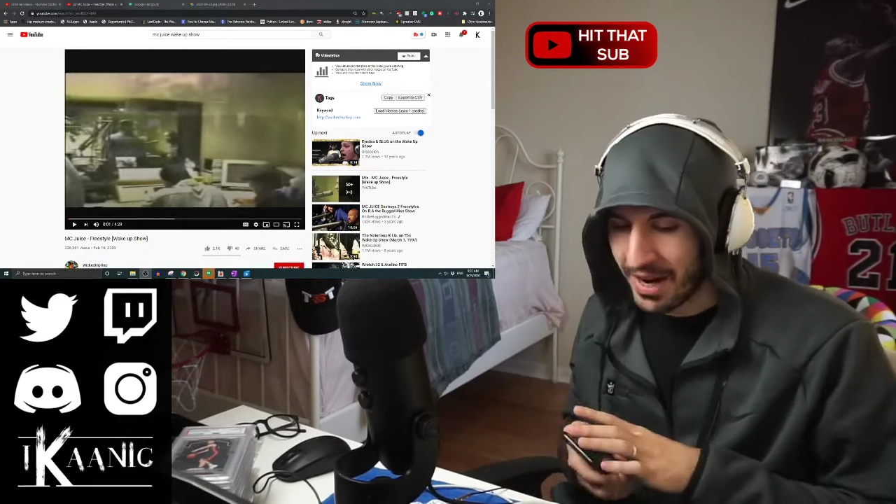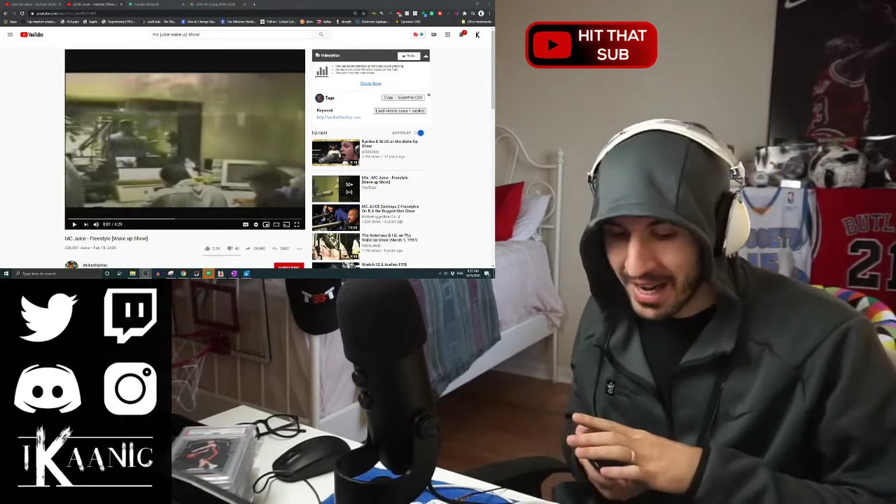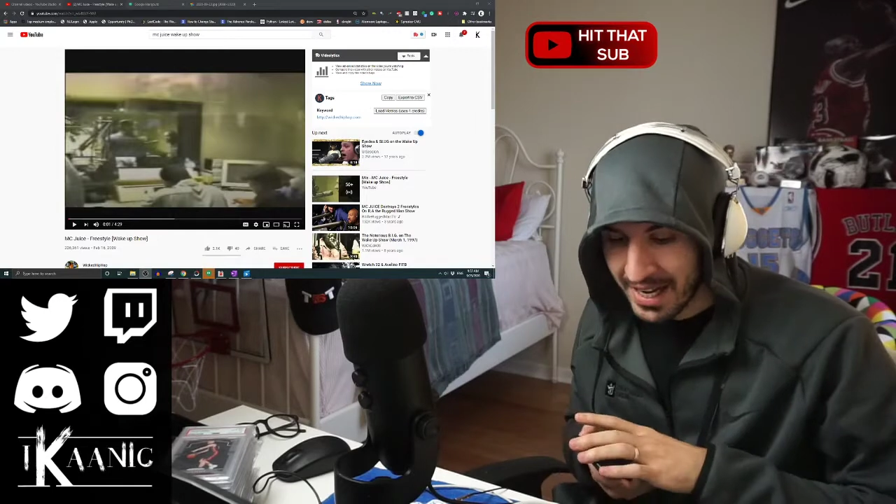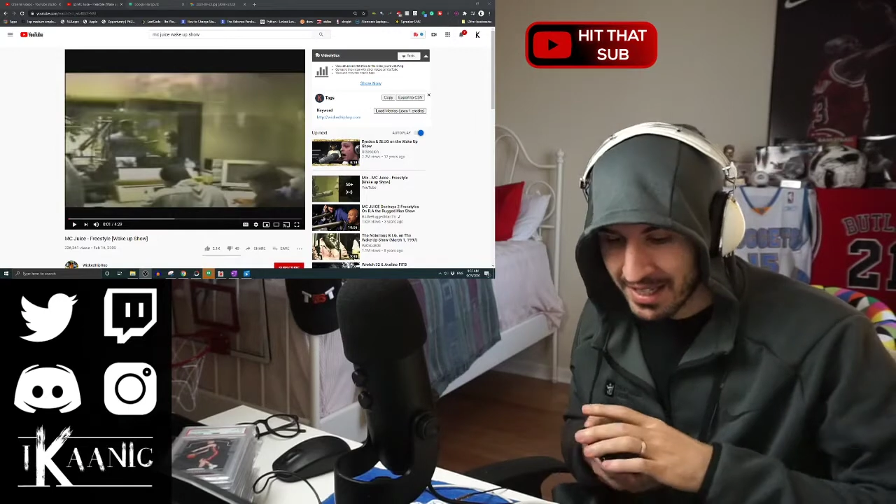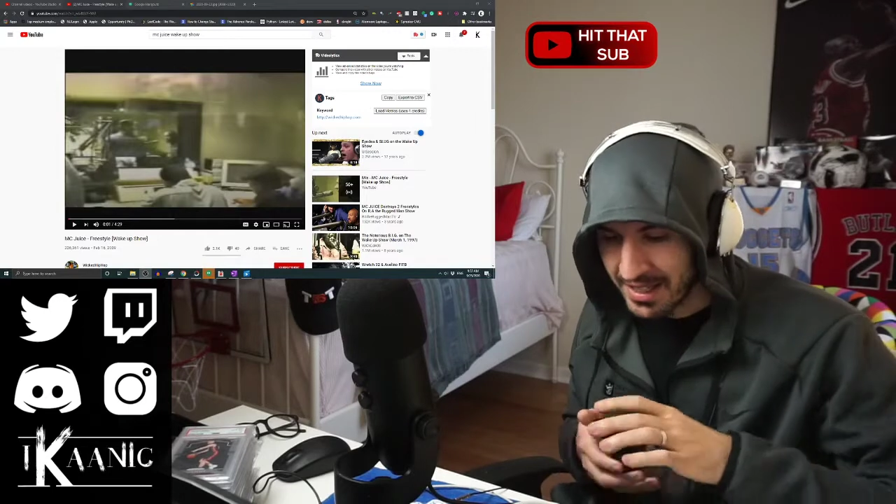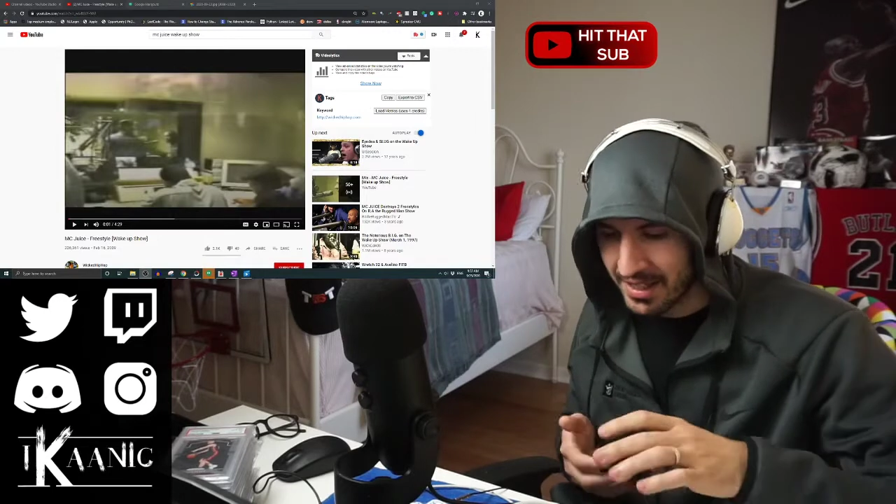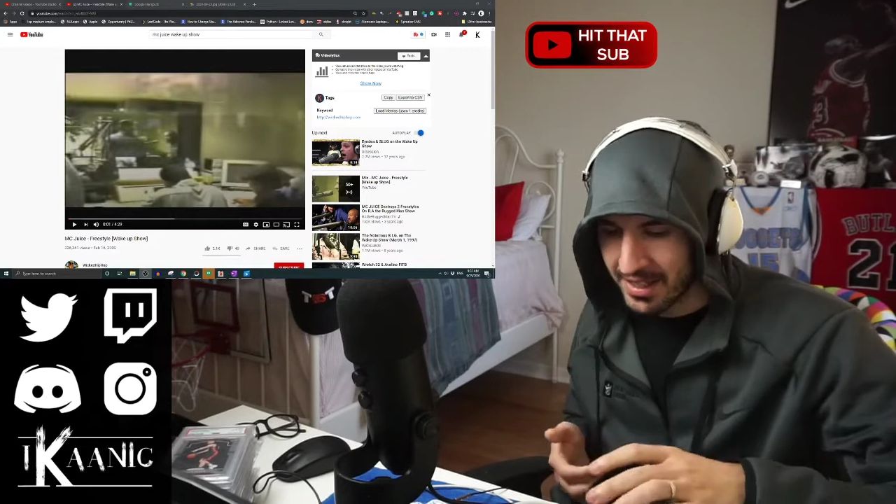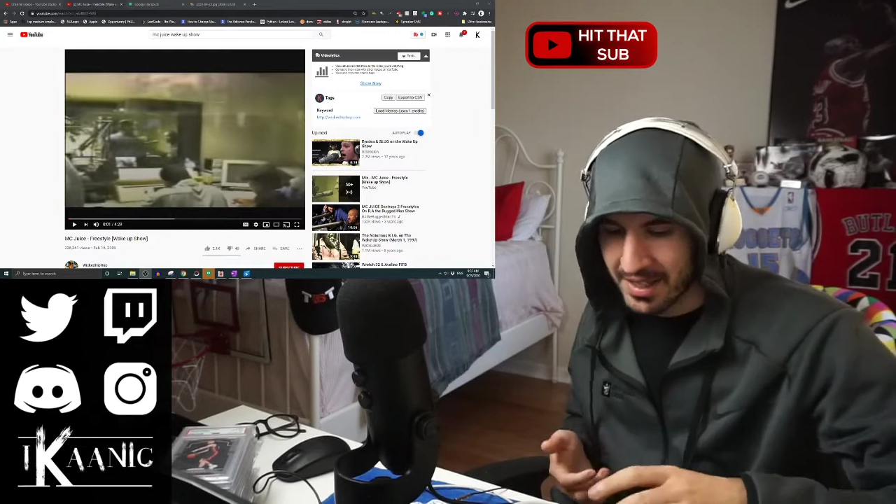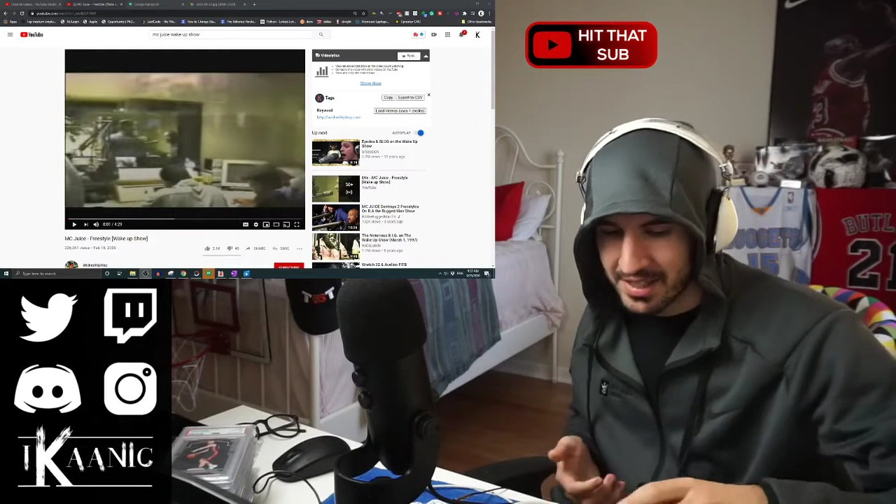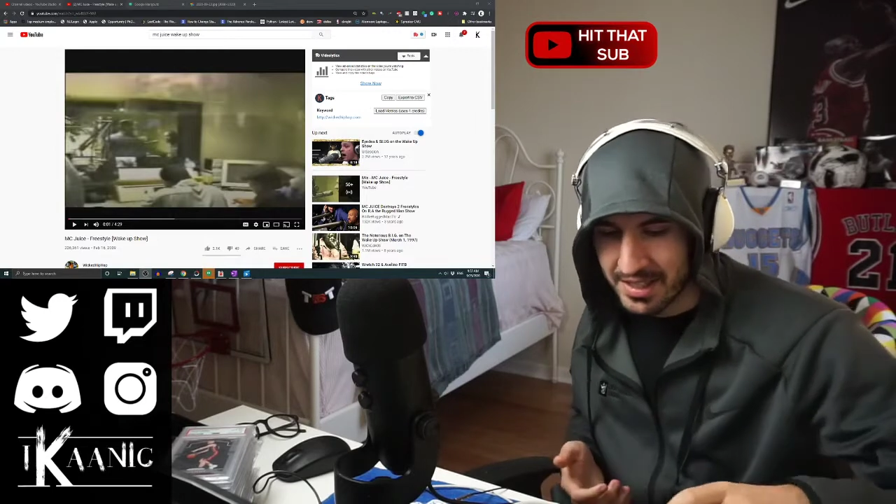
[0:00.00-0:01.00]
And
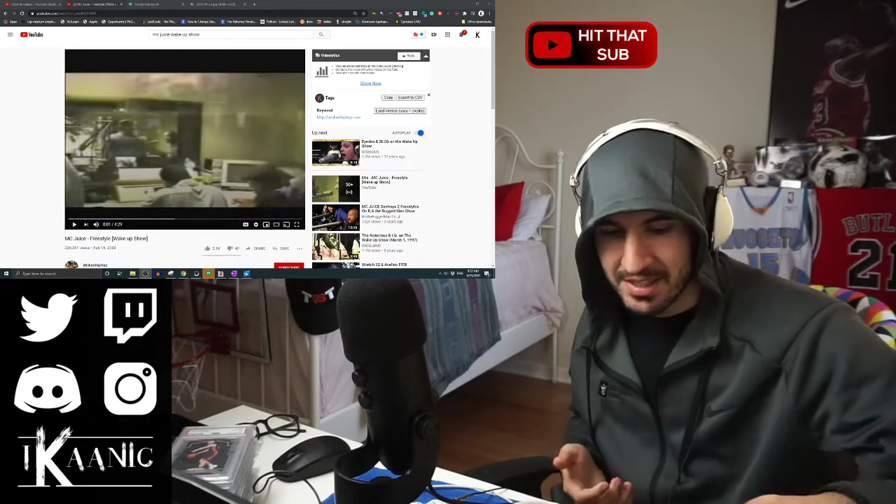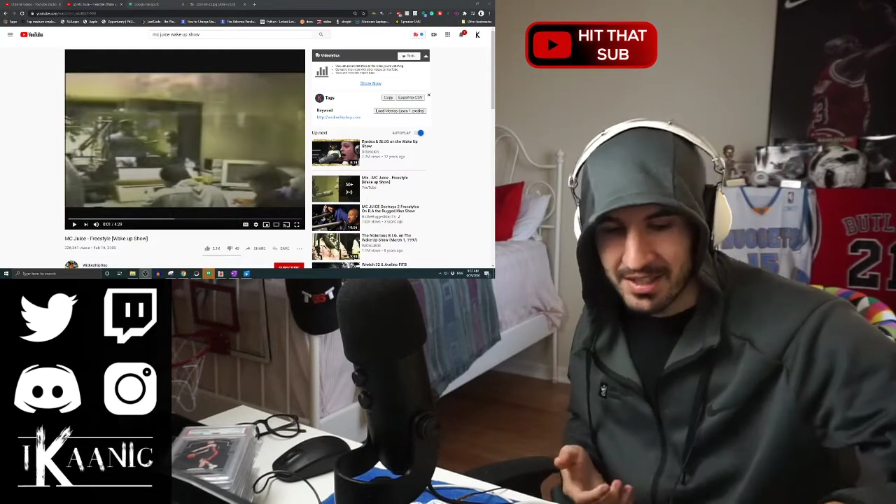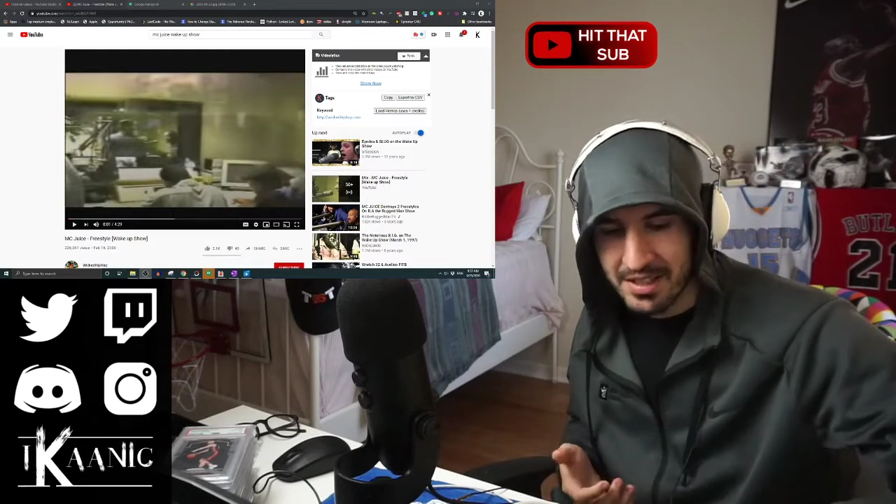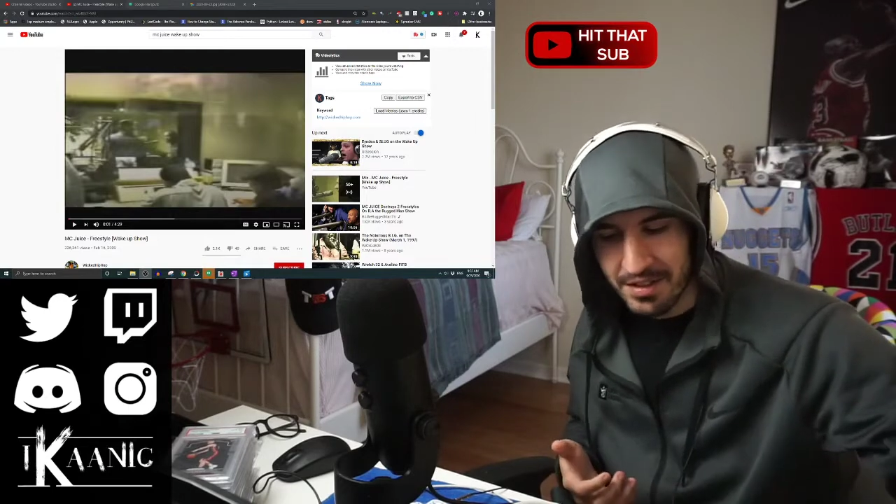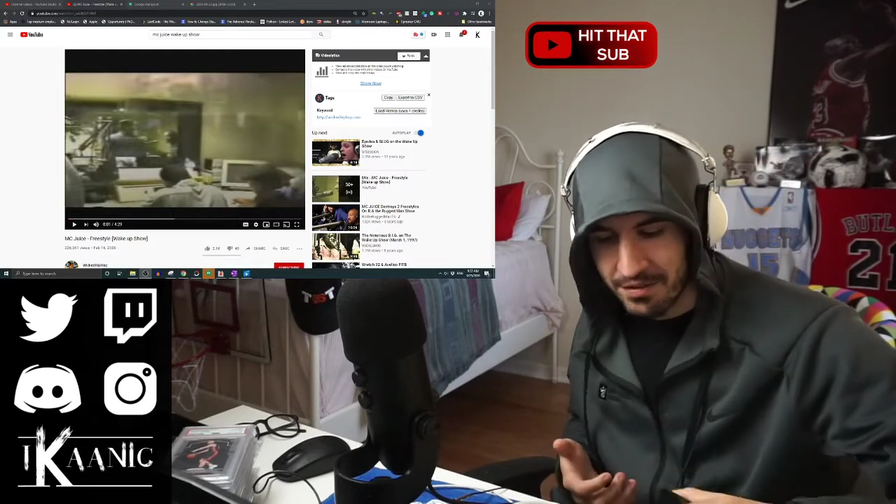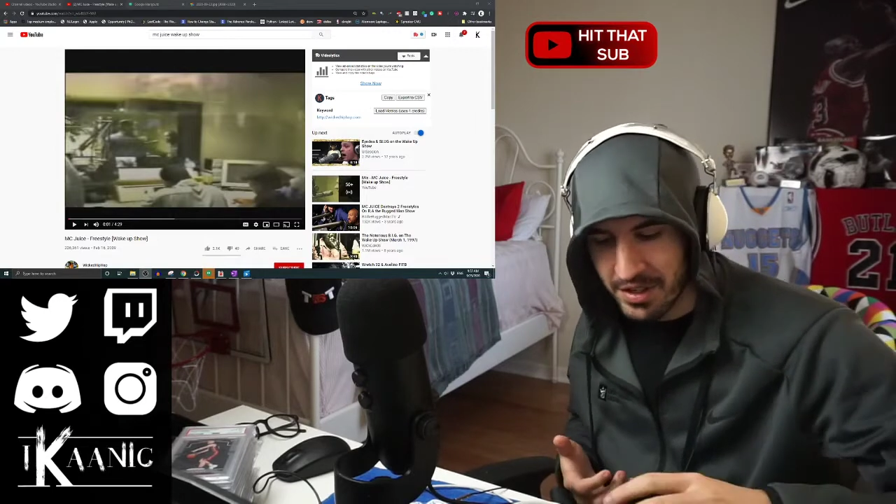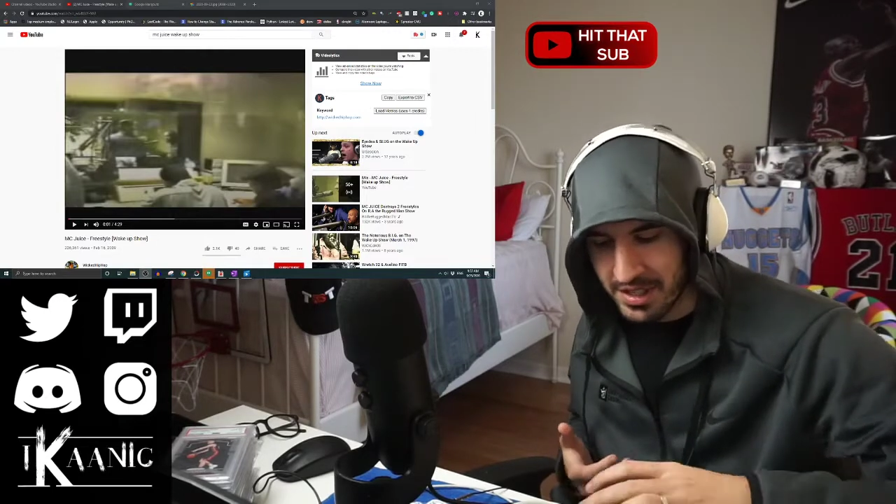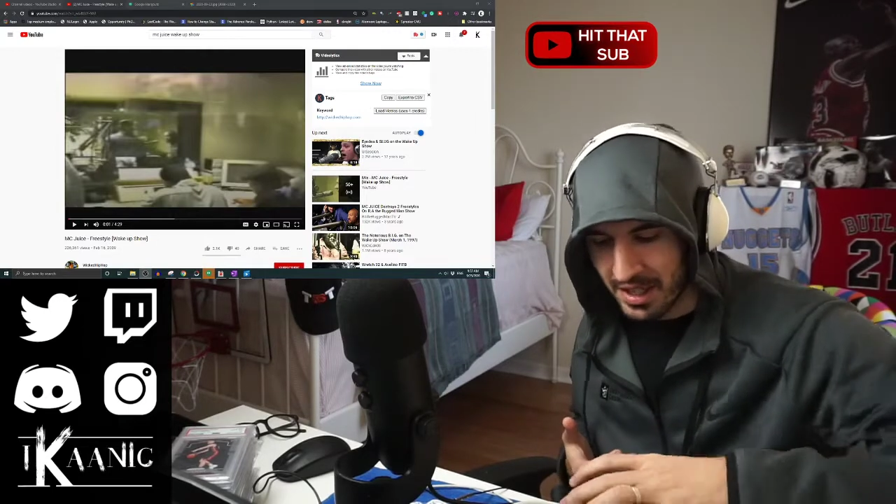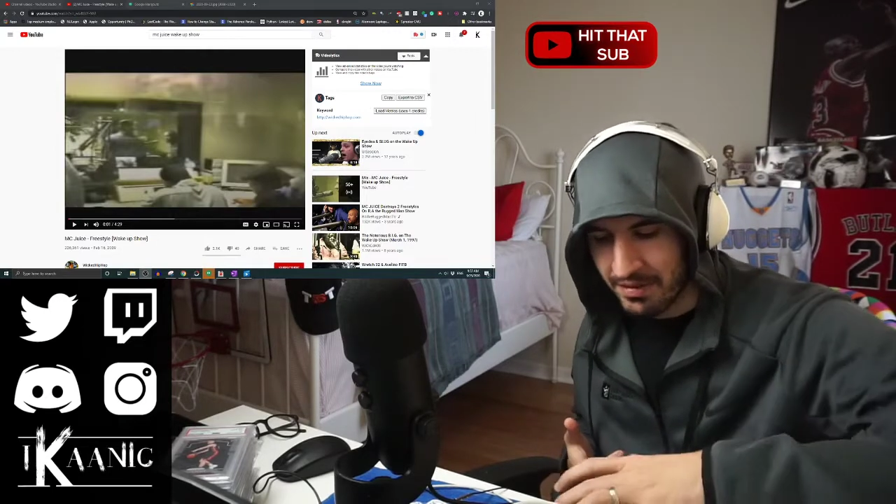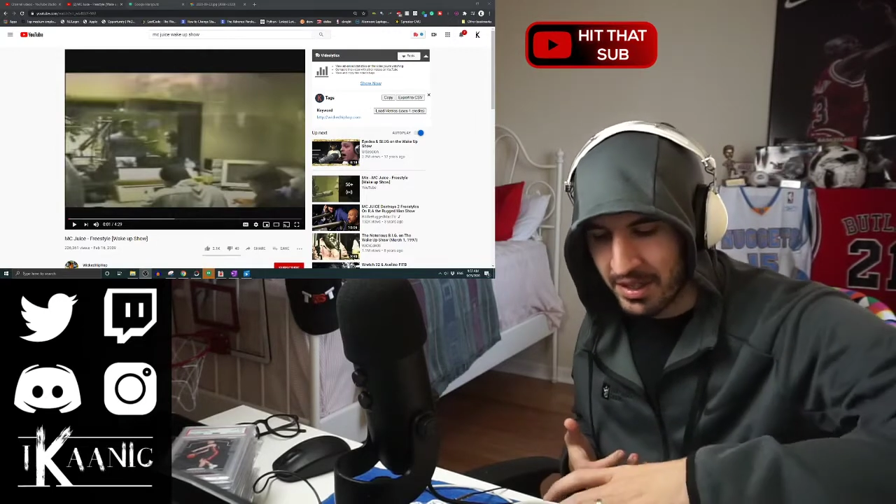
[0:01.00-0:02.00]
since this is a
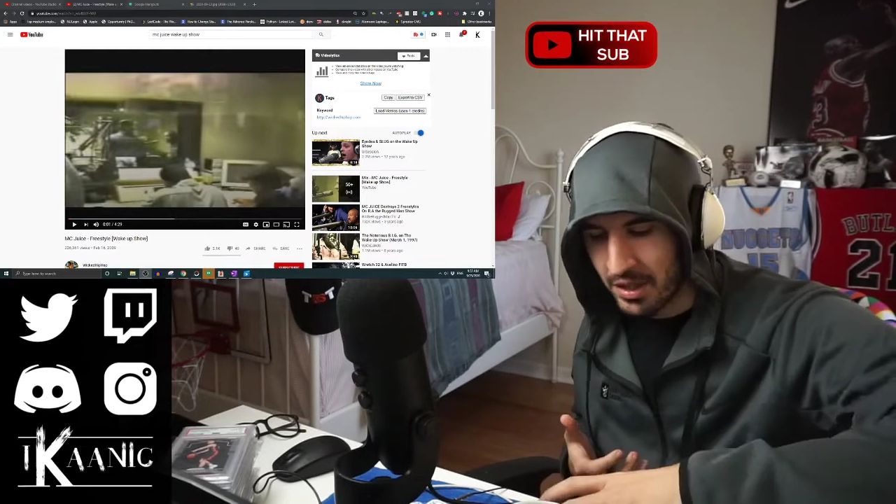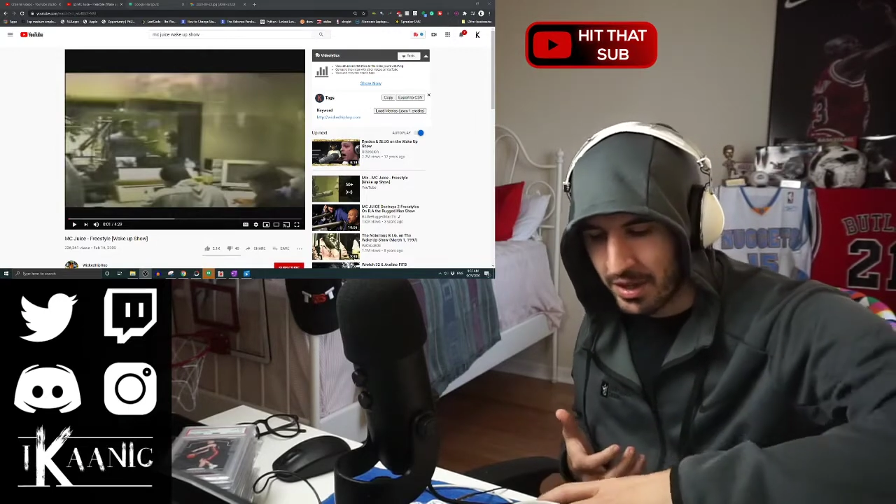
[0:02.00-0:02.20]
freestyle video